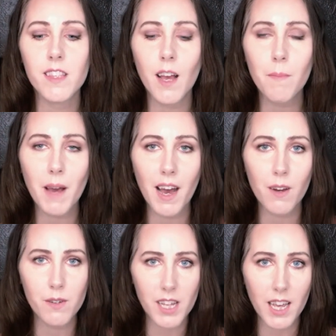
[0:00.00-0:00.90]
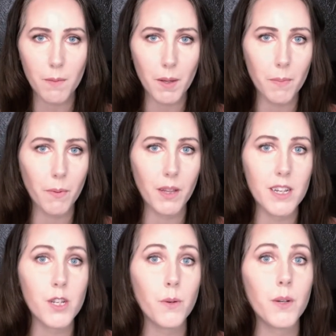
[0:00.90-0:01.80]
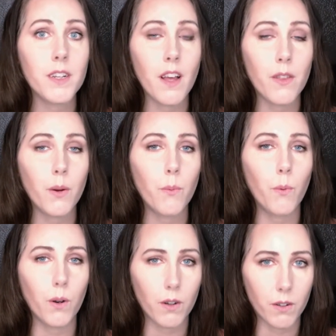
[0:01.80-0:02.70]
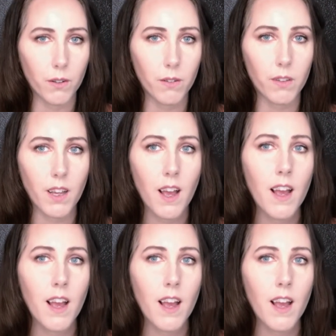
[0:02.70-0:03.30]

somehow take people into another world.